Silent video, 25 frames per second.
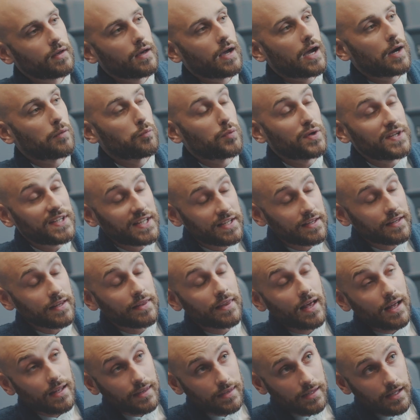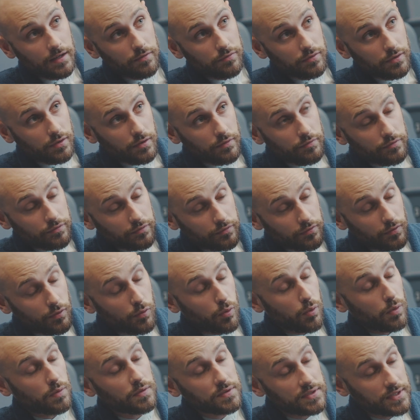And we needed that level of
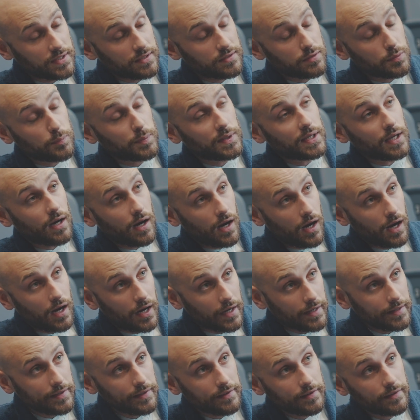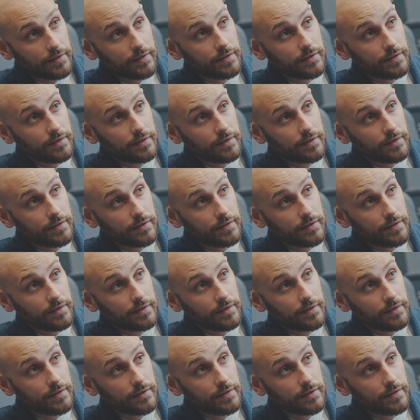quality to be high